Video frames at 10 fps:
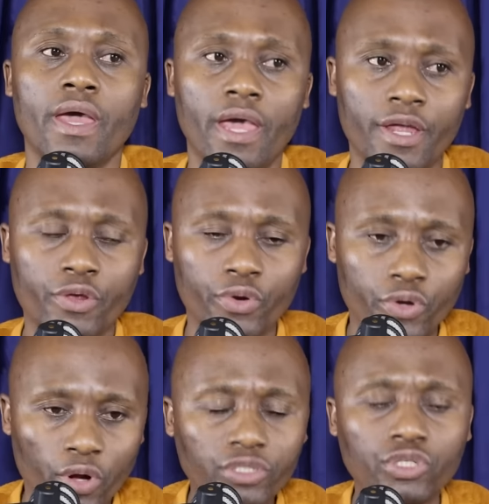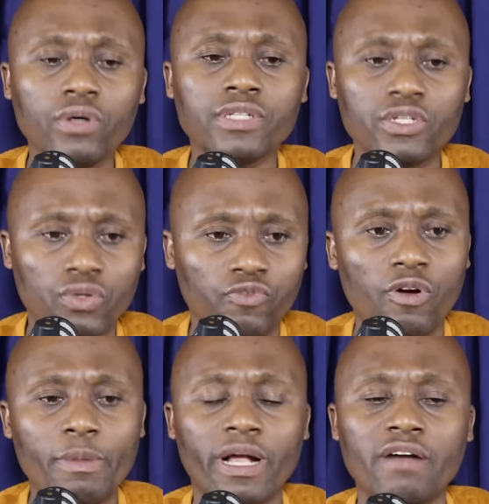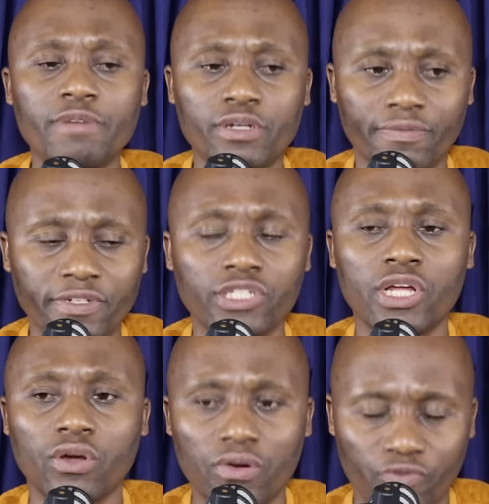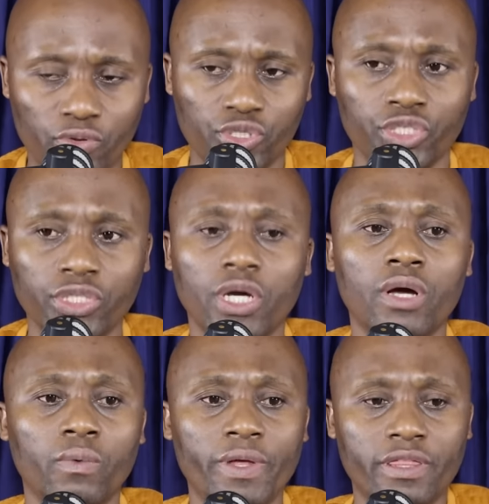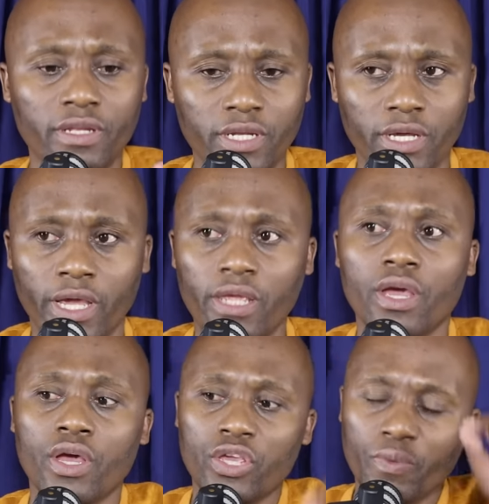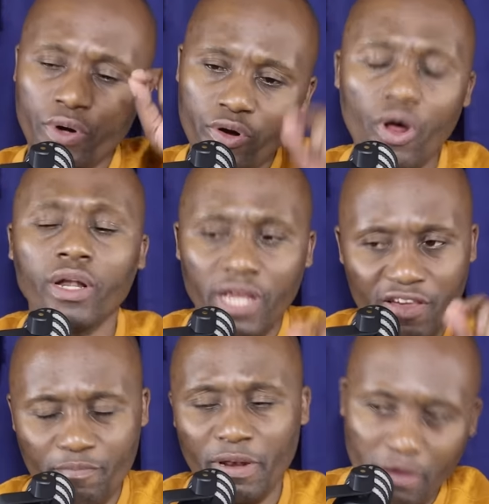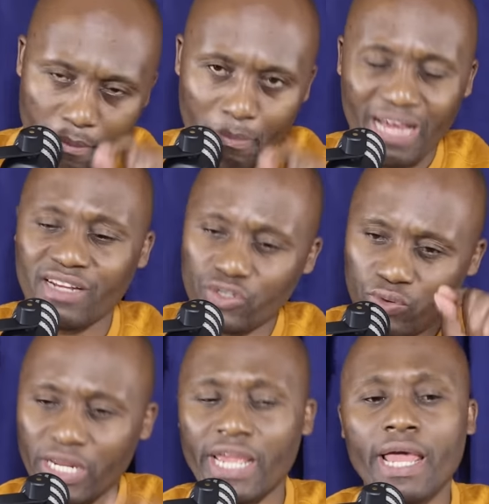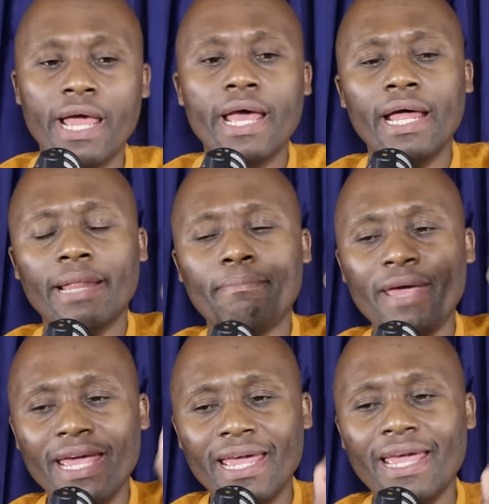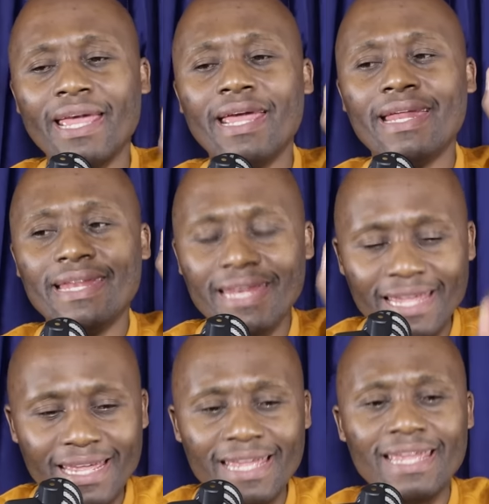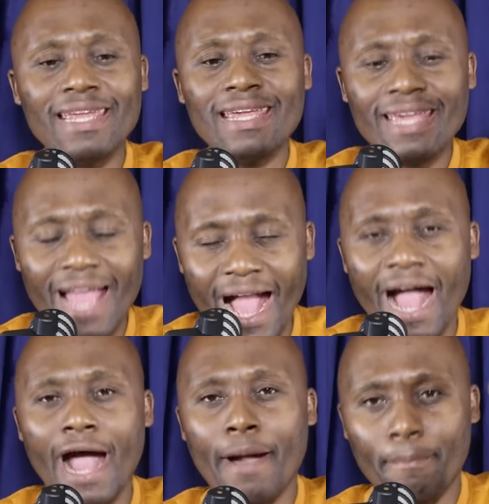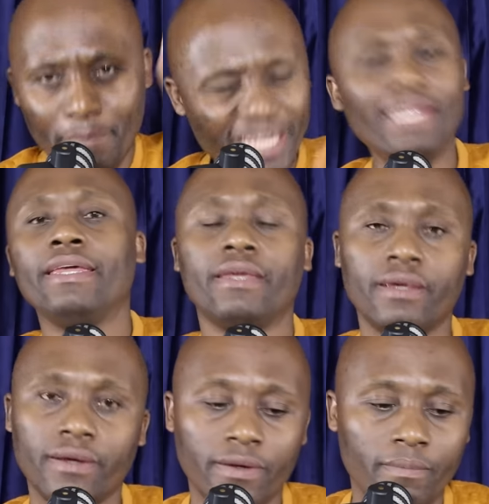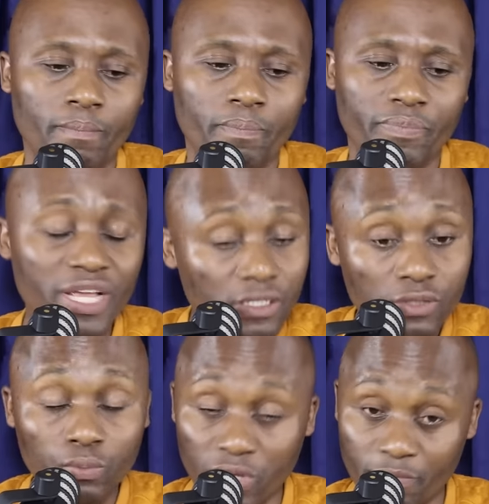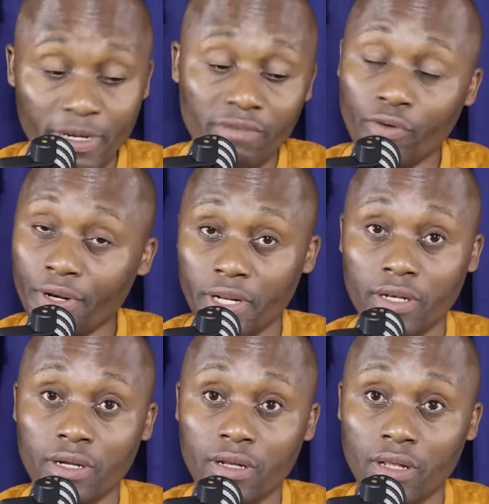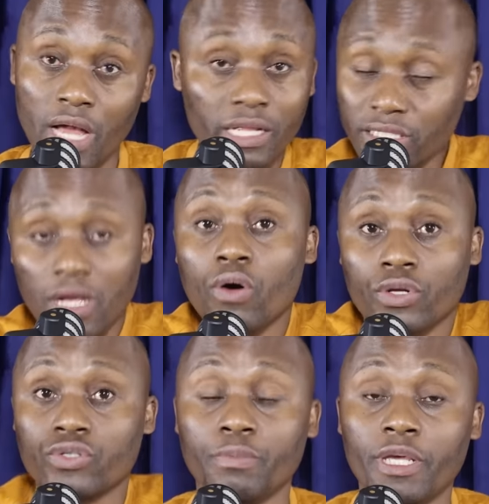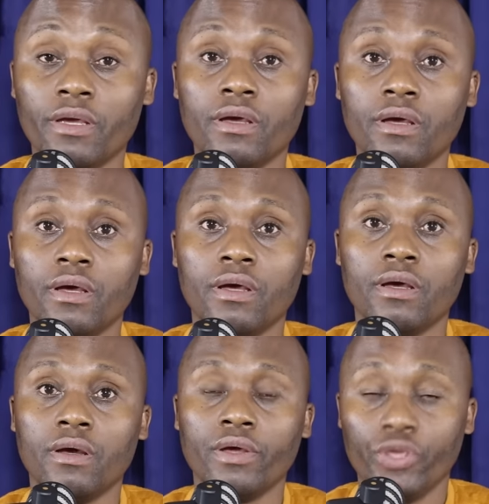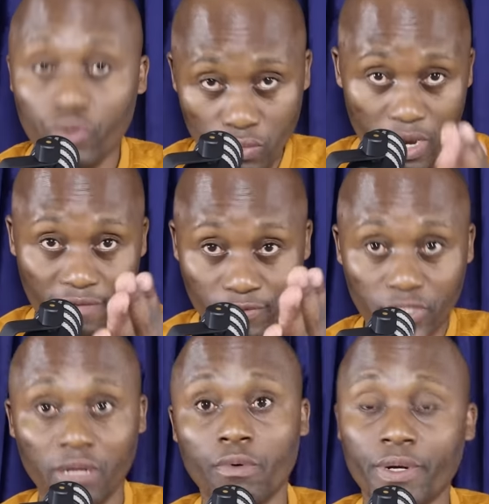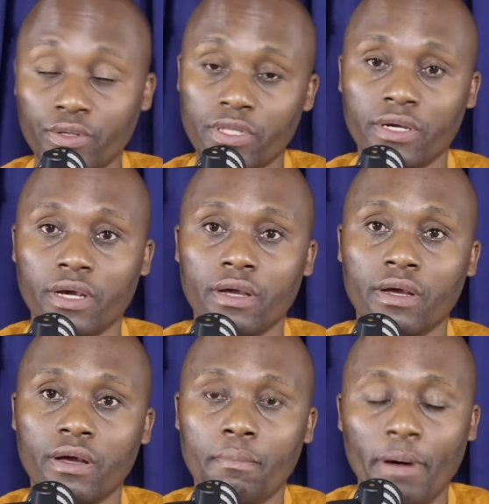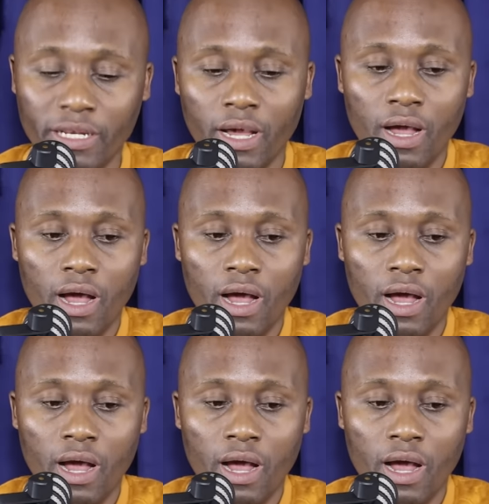Had you not chosen to form a government of national confusion with the DA, you would not have been embarrassed today. Beniapi. This would have been avoided, at least according to me. You have to tell me what you think. But